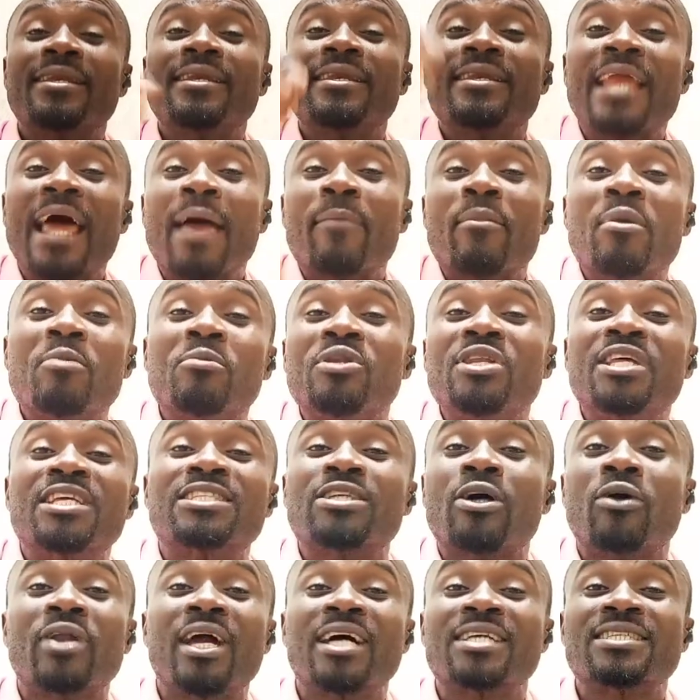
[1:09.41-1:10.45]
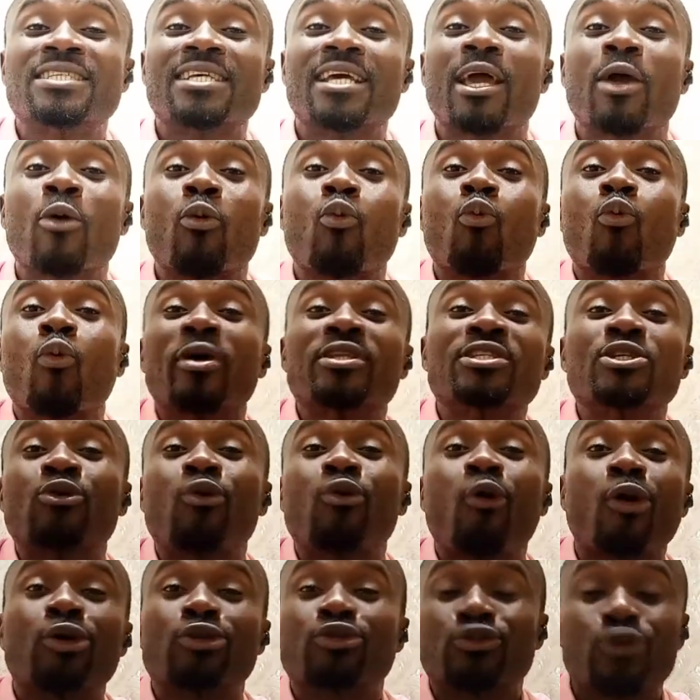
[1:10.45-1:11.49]
Now make me dey tell her say,
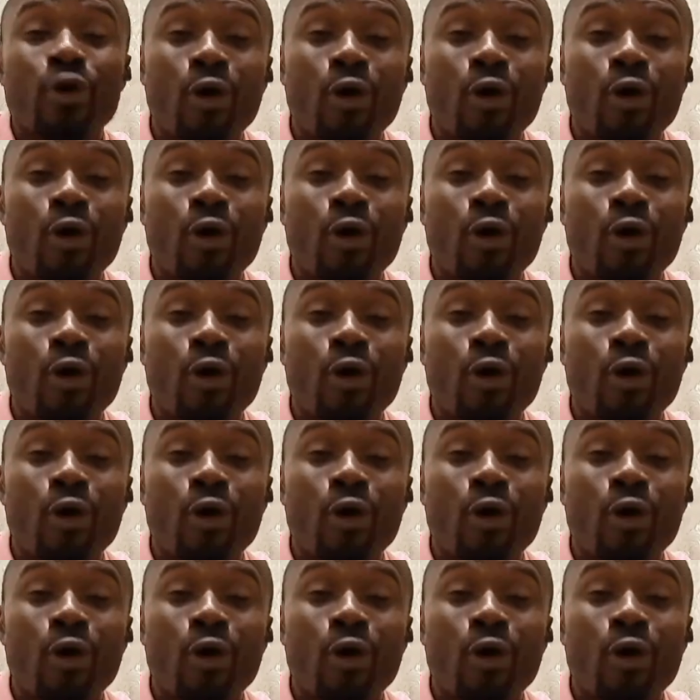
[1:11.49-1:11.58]
Wetin God